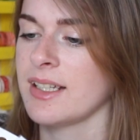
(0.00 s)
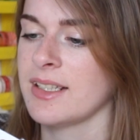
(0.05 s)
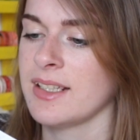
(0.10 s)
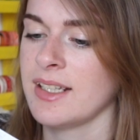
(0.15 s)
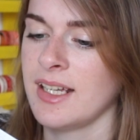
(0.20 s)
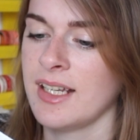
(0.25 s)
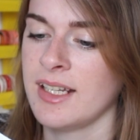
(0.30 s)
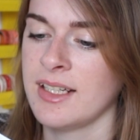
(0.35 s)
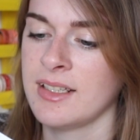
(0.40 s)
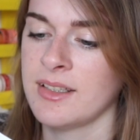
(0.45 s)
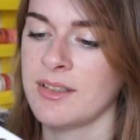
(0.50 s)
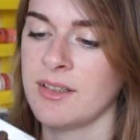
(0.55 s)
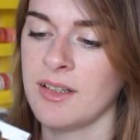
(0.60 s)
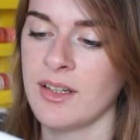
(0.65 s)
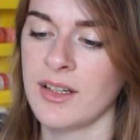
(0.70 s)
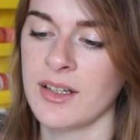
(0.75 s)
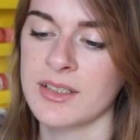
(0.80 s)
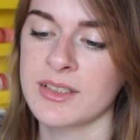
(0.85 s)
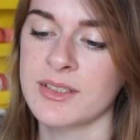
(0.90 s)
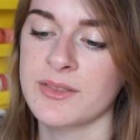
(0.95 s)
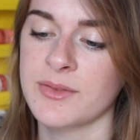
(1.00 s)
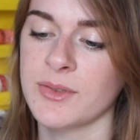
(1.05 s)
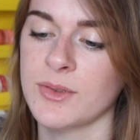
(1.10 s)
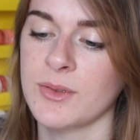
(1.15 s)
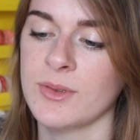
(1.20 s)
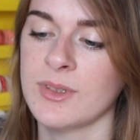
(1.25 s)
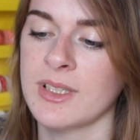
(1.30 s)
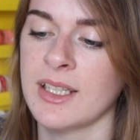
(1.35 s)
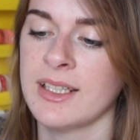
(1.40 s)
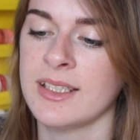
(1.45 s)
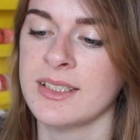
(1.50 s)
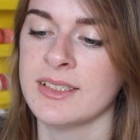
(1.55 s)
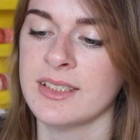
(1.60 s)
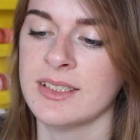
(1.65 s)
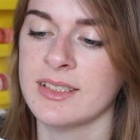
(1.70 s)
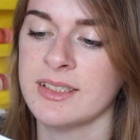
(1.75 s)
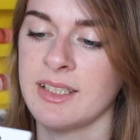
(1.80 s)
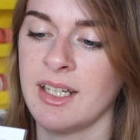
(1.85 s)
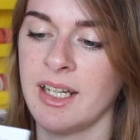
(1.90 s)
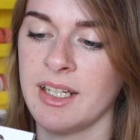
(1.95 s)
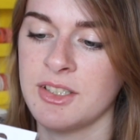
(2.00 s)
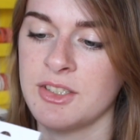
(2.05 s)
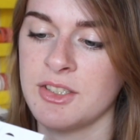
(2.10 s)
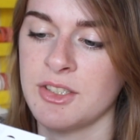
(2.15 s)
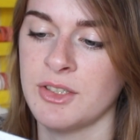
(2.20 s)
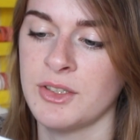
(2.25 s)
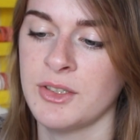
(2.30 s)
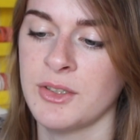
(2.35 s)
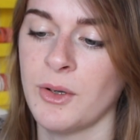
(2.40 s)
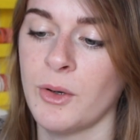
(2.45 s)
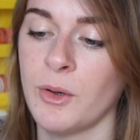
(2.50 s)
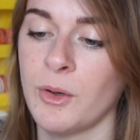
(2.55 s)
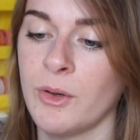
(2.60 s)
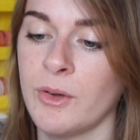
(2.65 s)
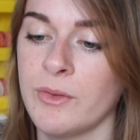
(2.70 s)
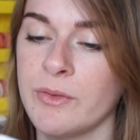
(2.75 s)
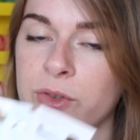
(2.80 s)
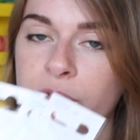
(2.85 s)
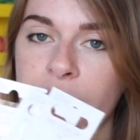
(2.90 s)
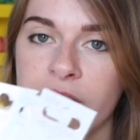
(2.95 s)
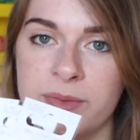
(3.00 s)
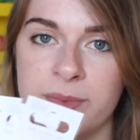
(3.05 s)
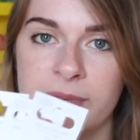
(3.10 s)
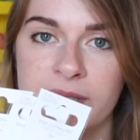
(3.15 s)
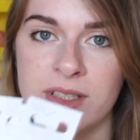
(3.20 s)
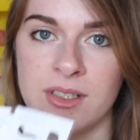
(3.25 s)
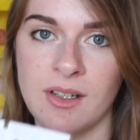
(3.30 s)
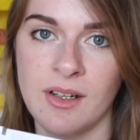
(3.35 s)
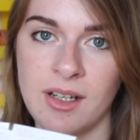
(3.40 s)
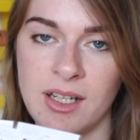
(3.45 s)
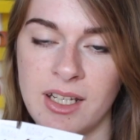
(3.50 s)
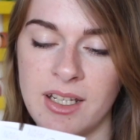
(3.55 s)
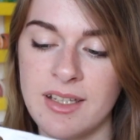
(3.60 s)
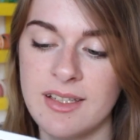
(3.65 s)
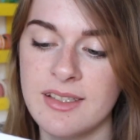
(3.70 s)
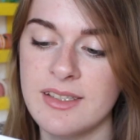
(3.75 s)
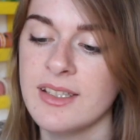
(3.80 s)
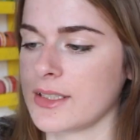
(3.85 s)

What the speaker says: and then last of all there's a selection of Christmas dies.